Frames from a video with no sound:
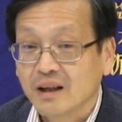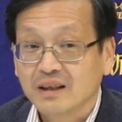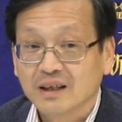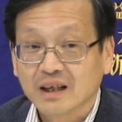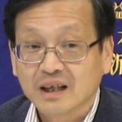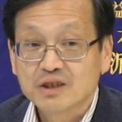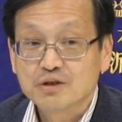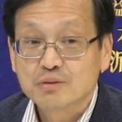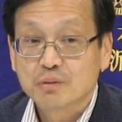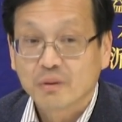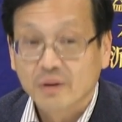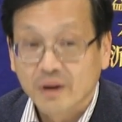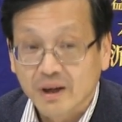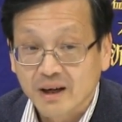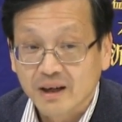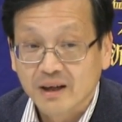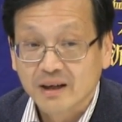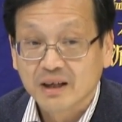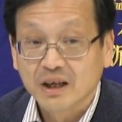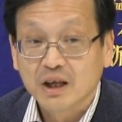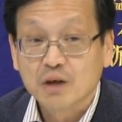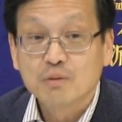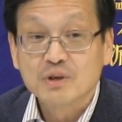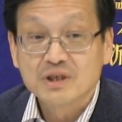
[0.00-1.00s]
That's
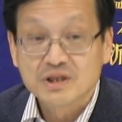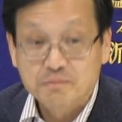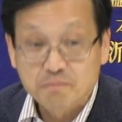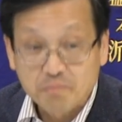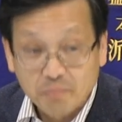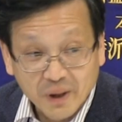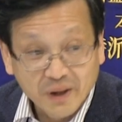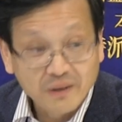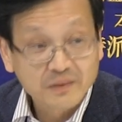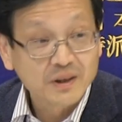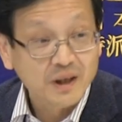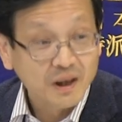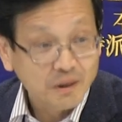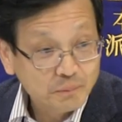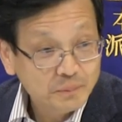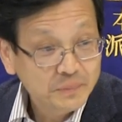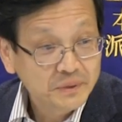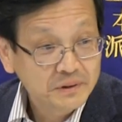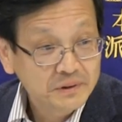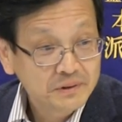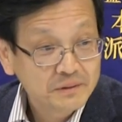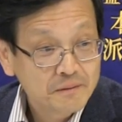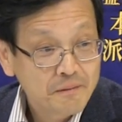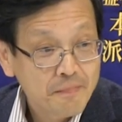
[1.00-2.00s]
why he was picked up
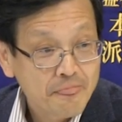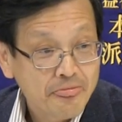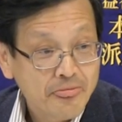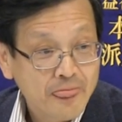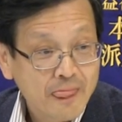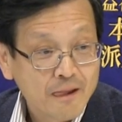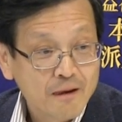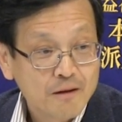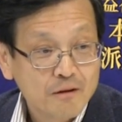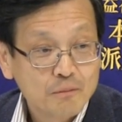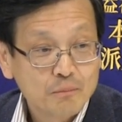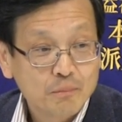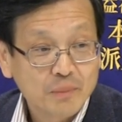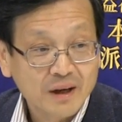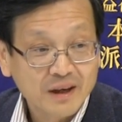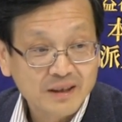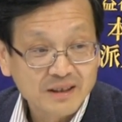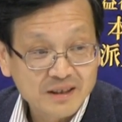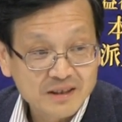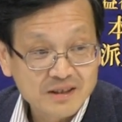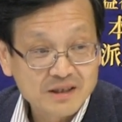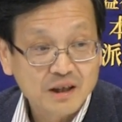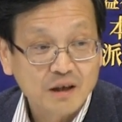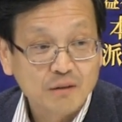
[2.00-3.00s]
by
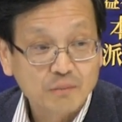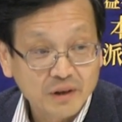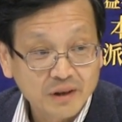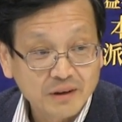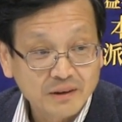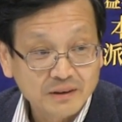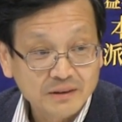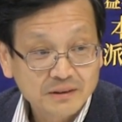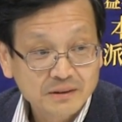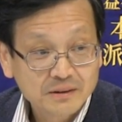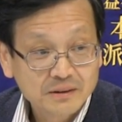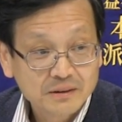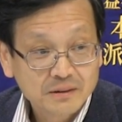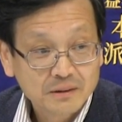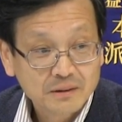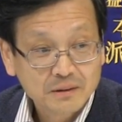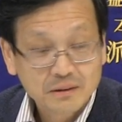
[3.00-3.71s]
this surveillance.